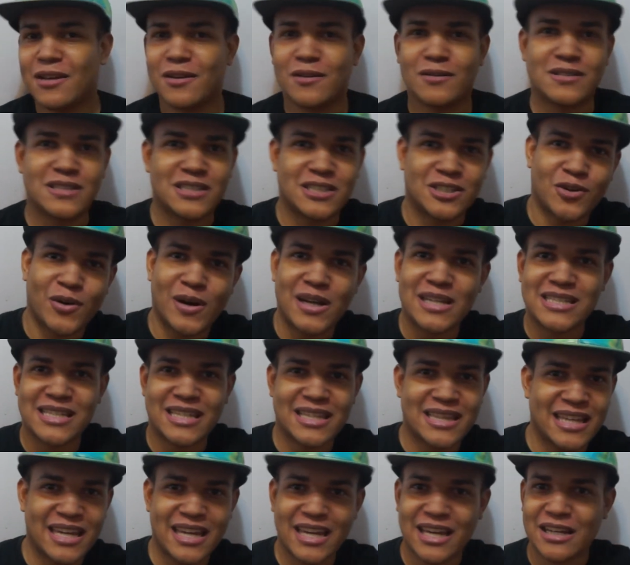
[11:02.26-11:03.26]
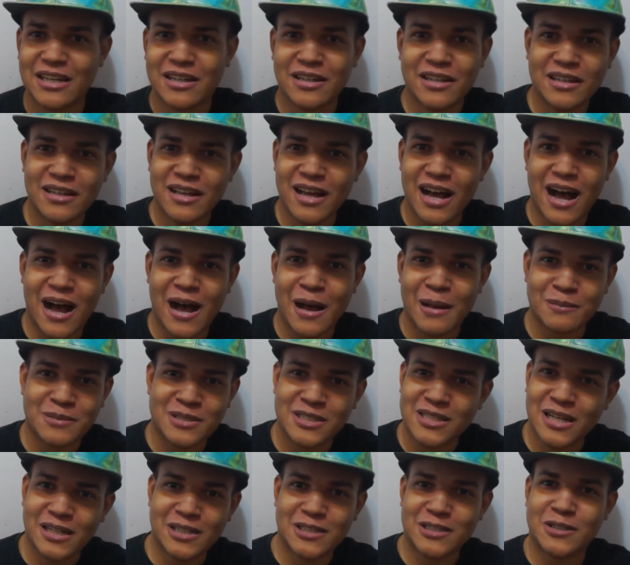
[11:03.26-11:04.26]
There's this crazy thing um,
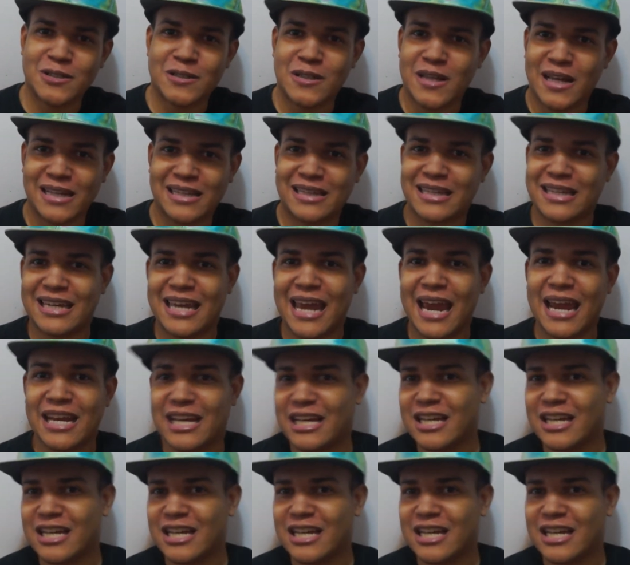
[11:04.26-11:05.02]
stuck to like the gate.